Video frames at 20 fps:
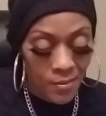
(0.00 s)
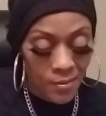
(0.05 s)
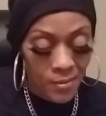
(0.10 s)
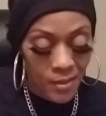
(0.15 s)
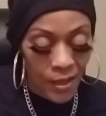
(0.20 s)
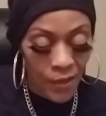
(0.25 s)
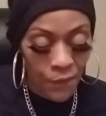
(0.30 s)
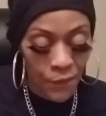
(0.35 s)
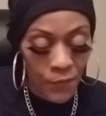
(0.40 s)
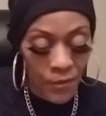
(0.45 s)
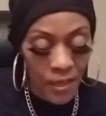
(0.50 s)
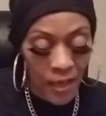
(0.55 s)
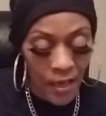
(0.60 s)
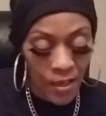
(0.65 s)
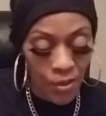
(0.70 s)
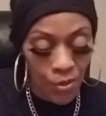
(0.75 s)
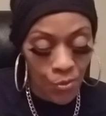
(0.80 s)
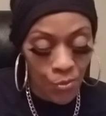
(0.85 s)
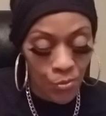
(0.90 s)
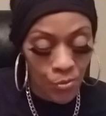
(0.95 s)
They feel
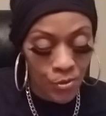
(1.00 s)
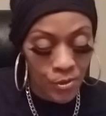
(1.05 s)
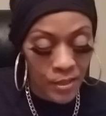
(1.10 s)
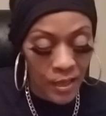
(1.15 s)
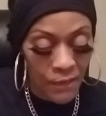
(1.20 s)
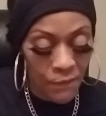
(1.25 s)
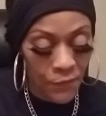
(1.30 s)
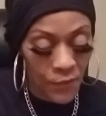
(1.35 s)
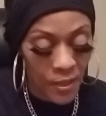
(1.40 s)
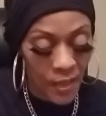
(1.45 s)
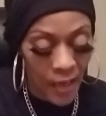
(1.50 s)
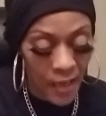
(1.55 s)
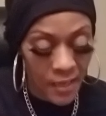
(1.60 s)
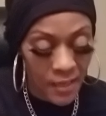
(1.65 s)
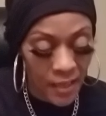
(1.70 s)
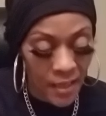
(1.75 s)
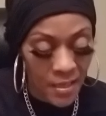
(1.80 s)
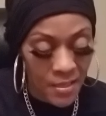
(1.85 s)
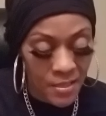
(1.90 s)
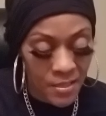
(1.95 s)
like you. They feel like
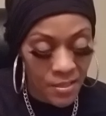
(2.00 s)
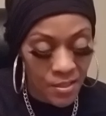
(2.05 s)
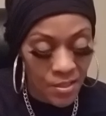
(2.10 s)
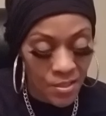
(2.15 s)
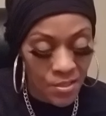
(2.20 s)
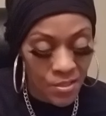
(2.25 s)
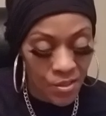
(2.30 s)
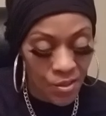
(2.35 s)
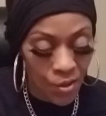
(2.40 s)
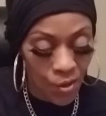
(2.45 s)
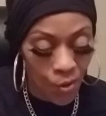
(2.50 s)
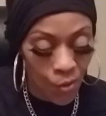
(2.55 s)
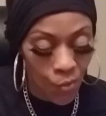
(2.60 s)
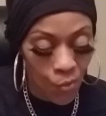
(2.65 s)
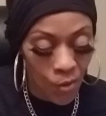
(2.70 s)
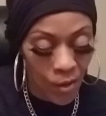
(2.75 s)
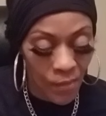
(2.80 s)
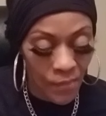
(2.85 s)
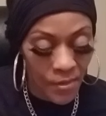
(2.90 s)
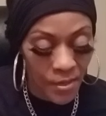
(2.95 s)
they sister or
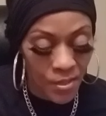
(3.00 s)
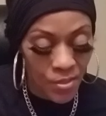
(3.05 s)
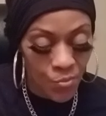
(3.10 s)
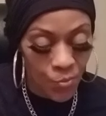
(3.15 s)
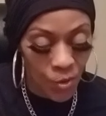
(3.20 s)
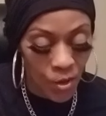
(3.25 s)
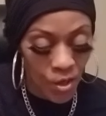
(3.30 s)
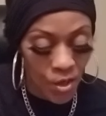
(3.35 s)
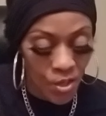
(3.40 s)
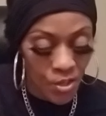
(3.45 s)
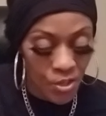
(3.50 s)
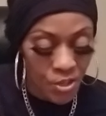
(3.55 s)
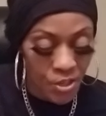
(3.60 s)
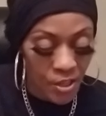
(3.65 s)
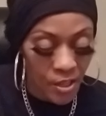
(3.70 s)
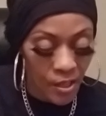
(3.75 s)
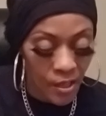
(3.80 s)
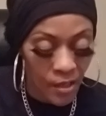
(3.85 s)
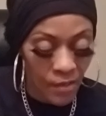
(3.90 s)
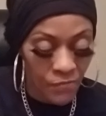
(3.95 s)
whoever this was should
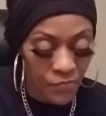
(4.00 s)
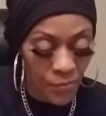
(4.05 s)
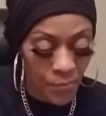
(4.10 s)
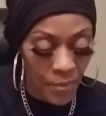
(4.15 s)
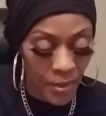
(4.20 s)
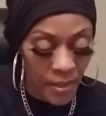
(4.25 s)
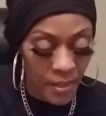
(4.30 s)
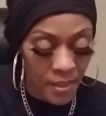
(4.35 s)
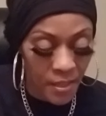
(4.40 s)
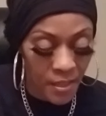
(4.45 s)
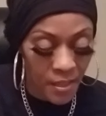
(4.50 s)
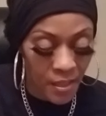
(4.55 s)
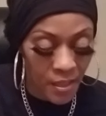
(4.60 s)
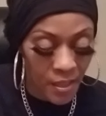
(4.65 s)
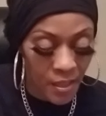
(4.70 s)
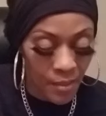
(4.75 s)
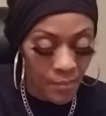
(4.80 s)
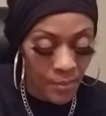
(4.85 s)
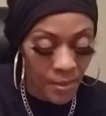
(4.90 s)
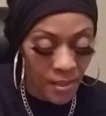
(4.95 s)
have left the money to
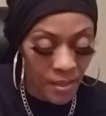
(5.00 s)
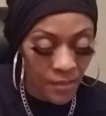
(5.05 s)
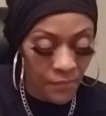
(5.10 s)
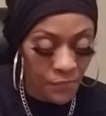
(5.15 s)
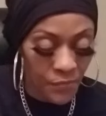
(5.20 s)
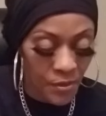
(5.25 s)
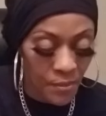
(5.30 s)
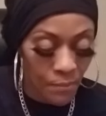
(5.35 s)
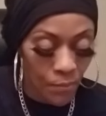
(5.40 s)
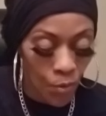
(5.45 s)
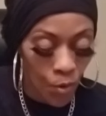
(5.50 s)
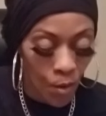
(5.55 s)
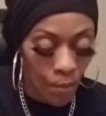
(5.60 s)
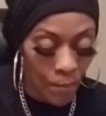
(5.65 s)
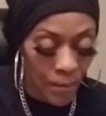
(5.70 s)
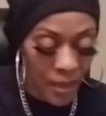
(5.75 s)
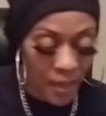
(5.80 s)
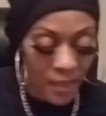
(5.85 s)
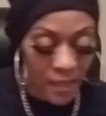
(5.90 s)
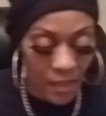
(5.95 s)
them or left them more
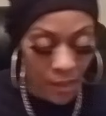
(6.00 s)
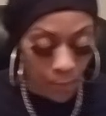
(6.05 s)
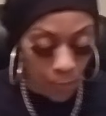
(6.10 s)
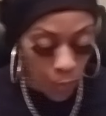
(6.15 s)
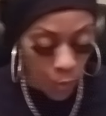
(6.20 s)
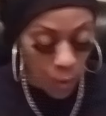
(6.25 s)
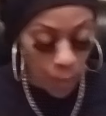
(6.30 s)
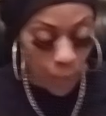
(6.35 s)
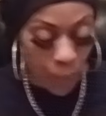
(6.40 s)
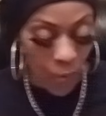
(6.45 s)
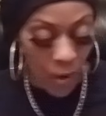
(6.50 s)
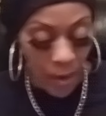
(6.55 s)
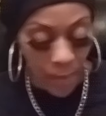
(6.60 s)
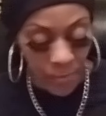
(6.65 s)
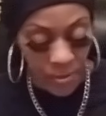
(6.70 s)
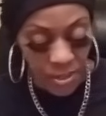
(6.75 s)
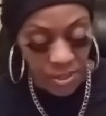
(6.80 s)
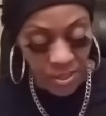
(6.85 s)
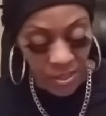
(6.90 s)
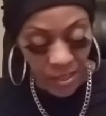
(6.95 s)
money or more
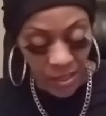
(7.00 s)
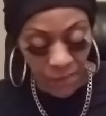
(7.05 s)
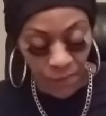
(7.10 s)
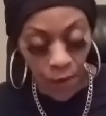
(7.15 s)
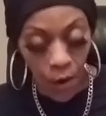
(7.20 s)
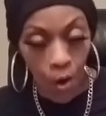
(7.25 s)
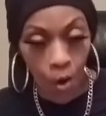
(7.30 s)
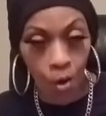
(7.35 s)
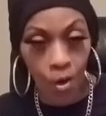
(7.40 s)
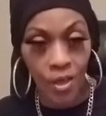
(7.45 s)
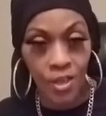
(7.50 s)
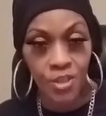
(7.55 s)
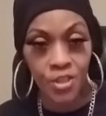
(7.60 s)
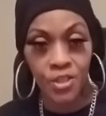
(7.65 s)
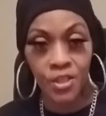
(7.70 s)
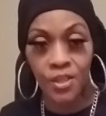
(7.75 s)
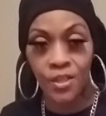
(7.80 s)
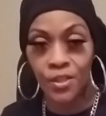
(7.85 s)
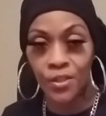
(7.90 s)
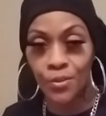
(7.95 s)
property. She left all her
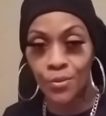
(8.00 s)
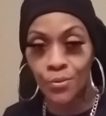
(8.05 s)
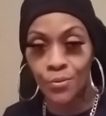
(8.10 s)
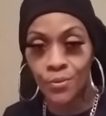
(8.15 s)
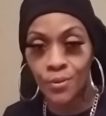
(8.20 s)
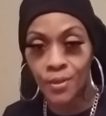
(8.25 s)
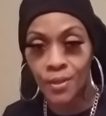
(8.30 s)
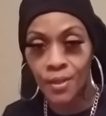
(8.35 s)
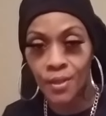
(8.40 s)
shit to you,